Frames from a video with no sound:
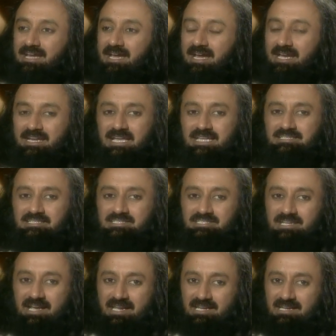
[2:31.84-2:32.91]
And as a
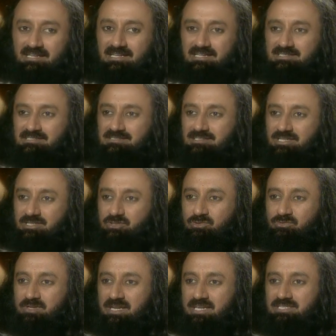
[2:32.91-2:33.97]
child gets
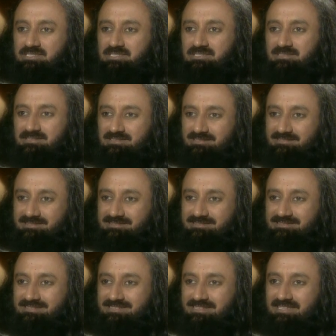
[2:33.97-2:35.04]
education,
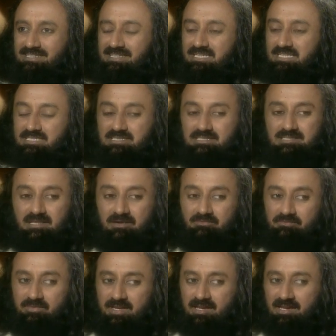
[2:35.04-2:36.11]

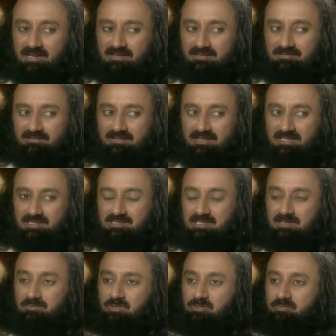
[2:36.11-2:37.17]
somewhere he
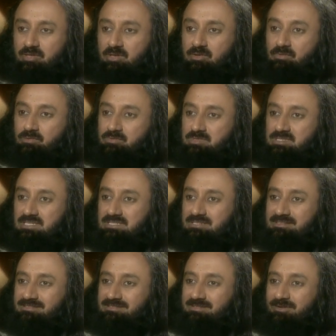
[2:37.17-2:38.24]
seemed to be
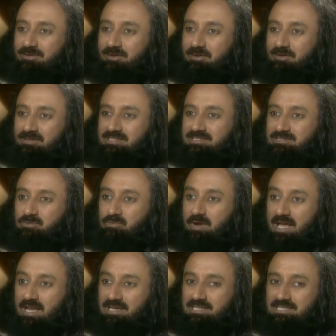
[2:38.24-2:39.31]
losing all these
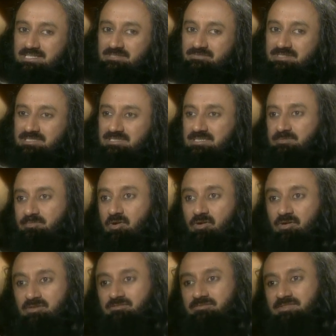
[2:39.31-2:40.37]
qualities which he's
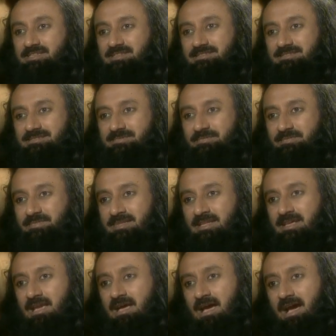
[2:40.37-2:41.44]
born with.
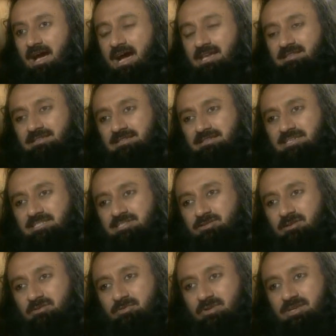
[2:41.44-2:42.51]
I think that's
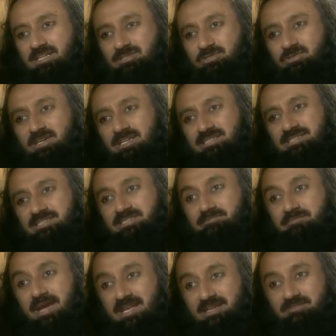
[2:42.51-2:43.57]
not what education is
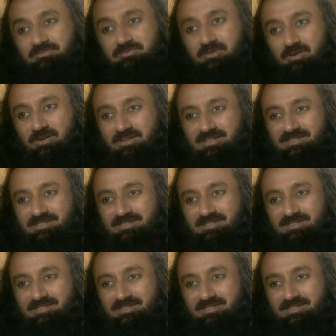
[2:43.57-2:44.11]
meant for.